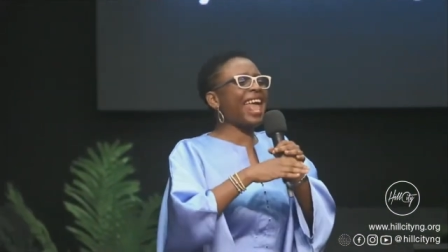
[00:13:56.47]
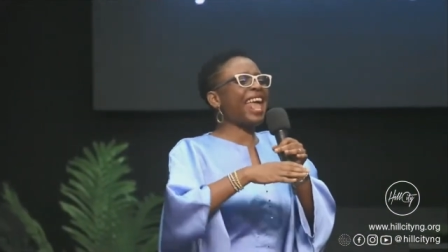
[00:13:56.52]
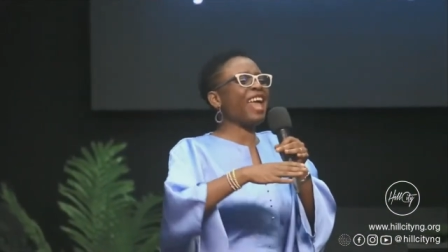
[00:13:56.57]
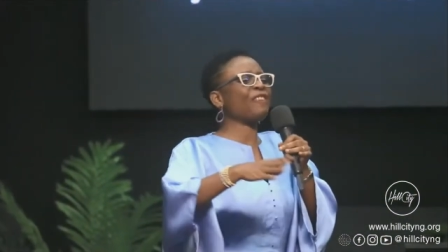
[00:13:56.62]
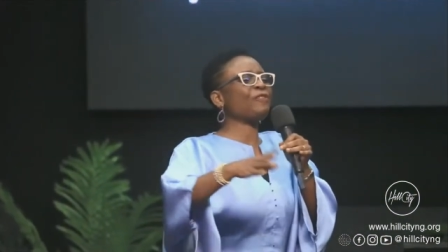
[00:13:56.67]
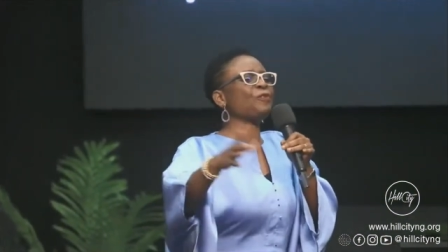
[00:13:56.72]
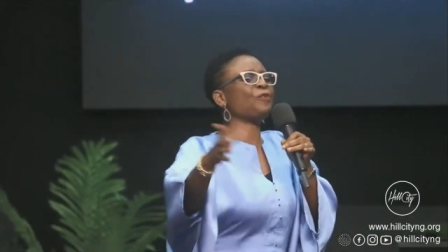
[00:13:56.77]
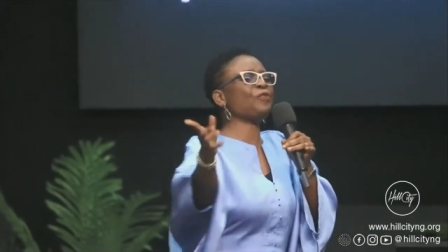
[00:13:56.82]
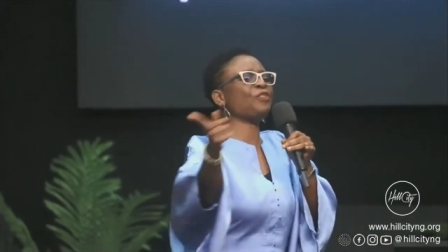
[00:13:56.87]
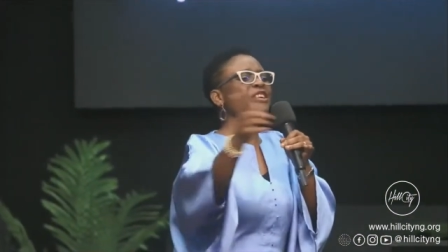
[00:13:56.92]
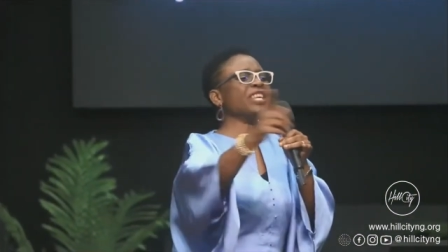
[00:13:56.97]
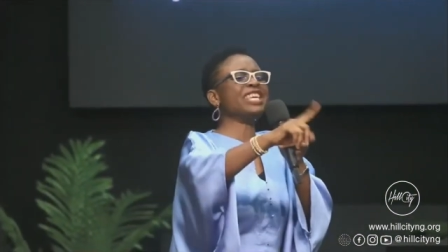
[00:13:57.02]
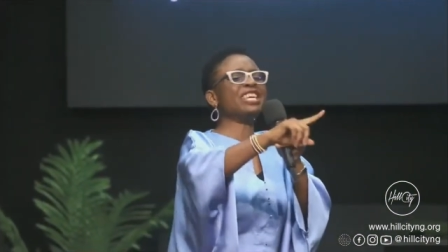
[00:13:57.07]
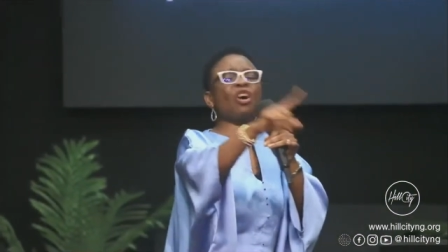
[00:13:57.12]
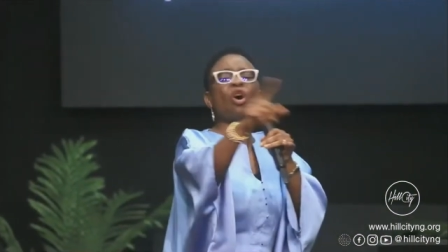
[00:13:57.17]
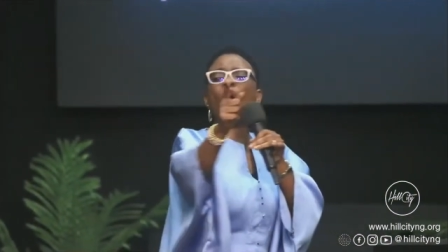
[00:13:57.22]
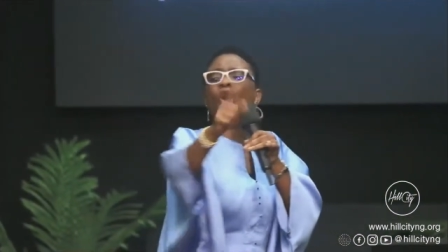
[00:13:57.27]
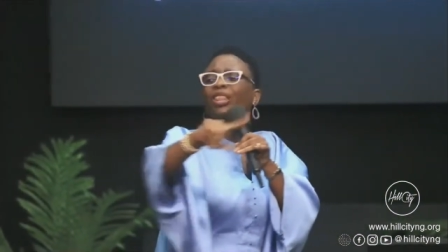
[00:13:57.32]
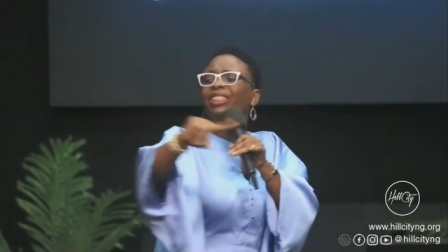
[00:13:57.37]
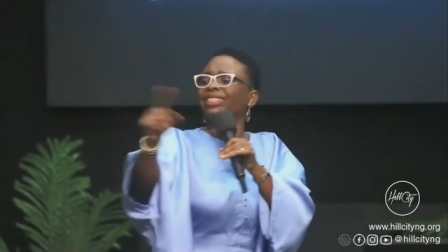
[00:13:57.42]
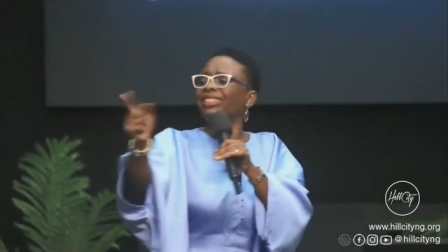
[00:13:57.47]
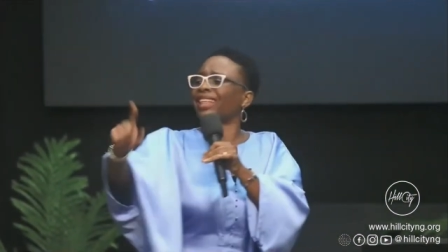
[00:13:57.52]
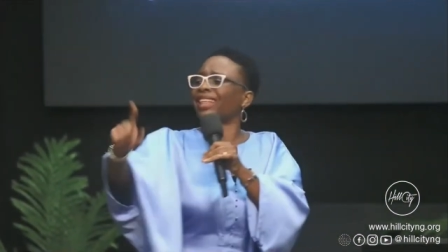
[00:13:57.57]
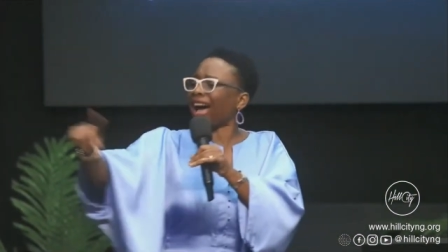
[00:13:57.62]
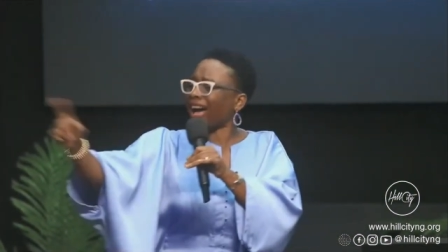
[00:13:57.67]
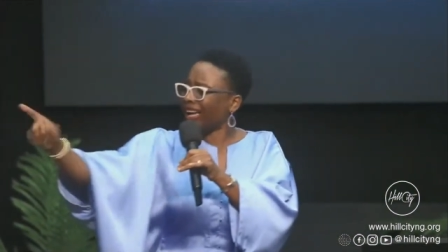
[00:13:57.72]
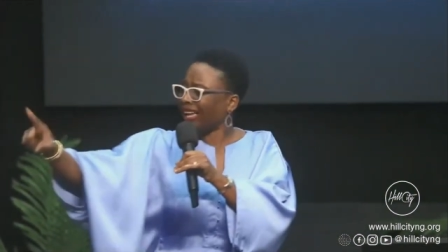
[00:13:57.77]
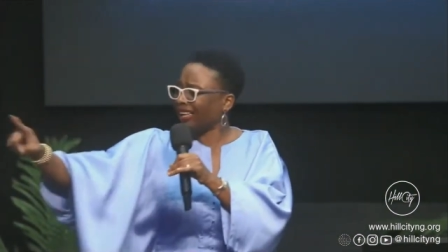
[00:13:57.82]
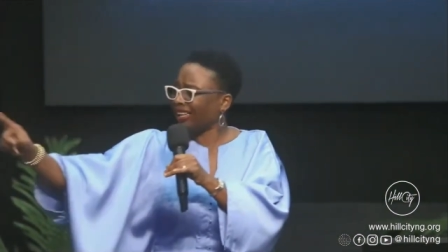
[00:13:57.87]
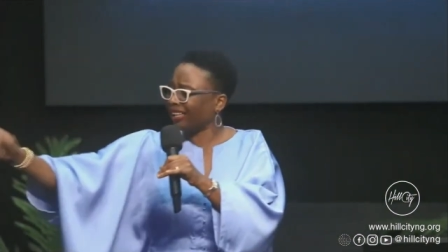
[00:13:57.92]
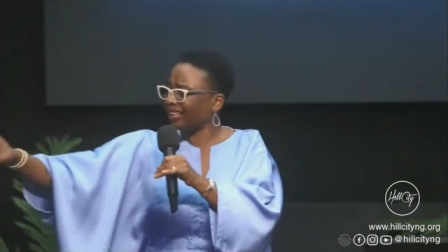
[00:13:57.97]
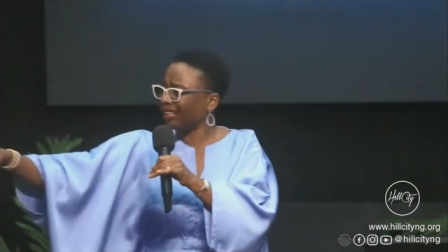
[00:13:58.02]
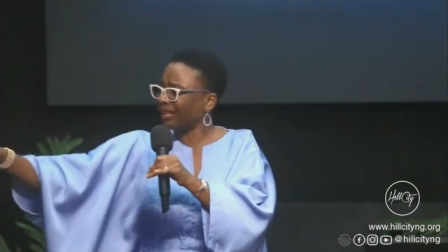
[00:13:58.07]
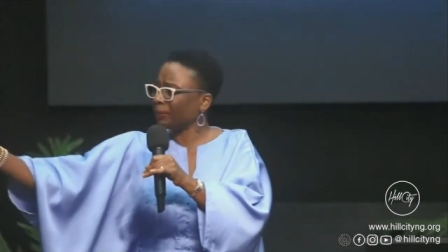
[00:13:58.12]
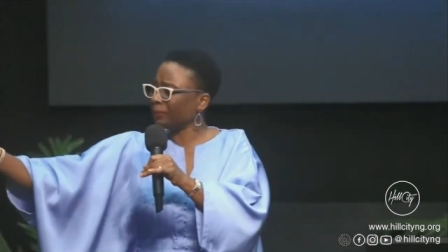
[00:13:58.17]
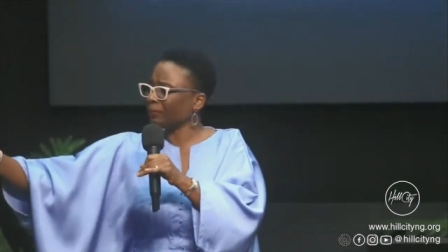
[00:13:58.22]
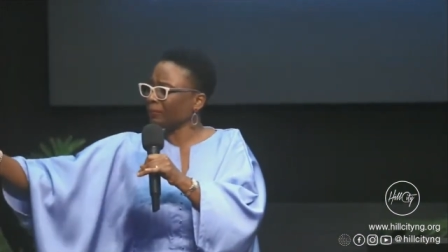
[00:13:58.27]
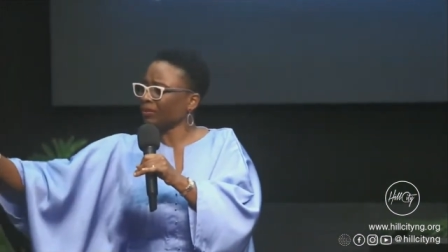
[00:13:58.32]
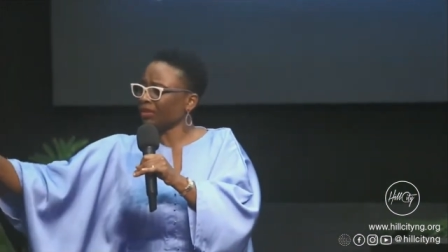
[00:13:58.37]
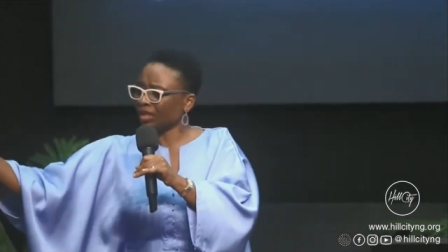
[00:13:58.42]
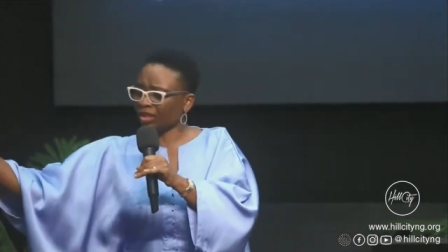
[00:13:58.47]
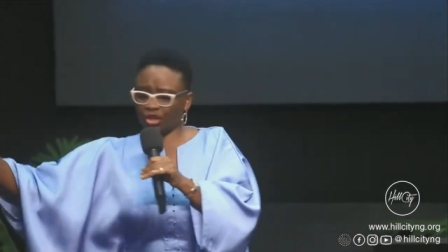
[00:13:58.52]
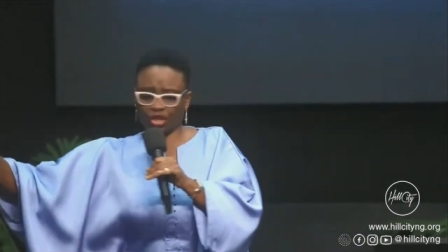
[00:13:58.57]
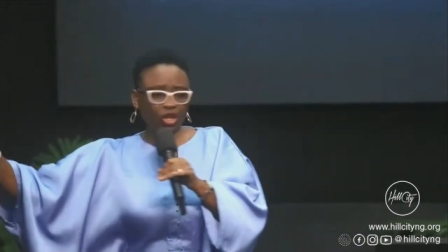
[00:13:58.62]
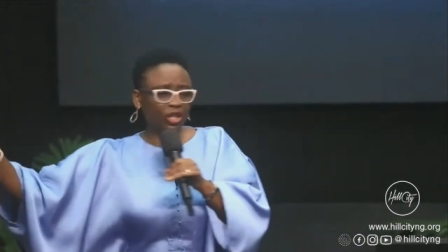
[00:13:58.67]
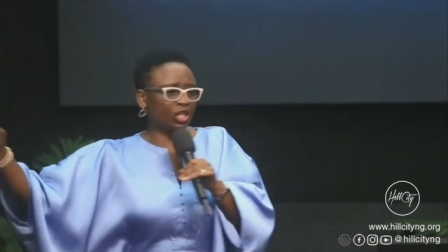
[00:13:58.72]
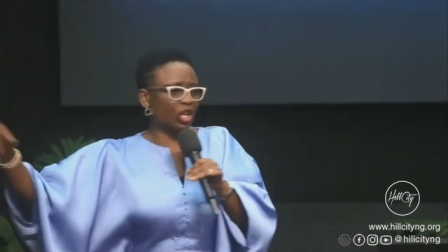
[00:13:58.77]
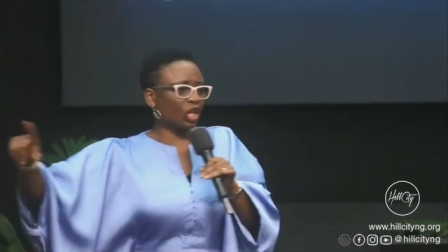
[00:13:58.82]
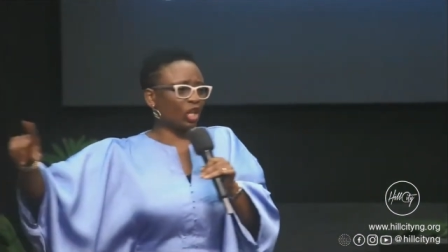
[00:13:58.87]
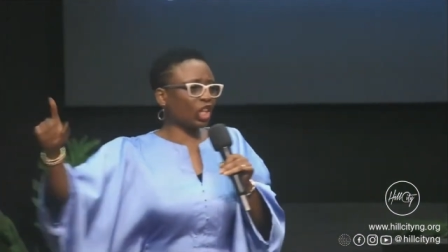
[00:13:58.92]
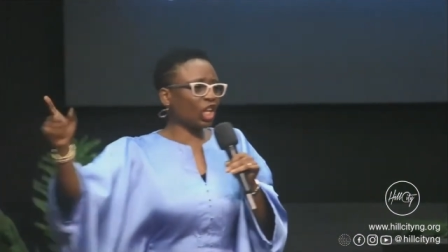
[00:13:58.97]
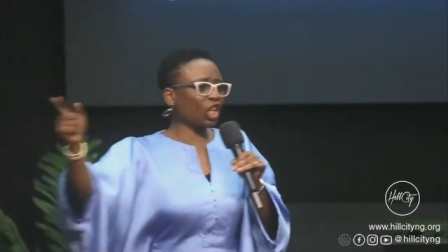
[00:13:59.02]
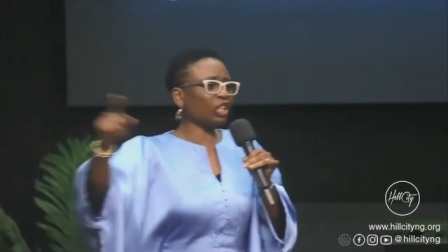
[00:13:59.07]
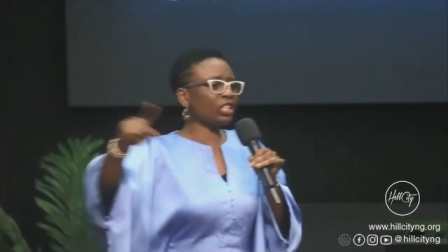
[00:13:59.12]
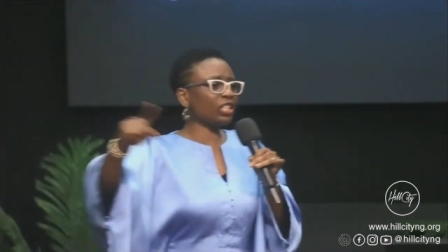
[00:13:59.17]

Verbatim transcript: every other do you understand?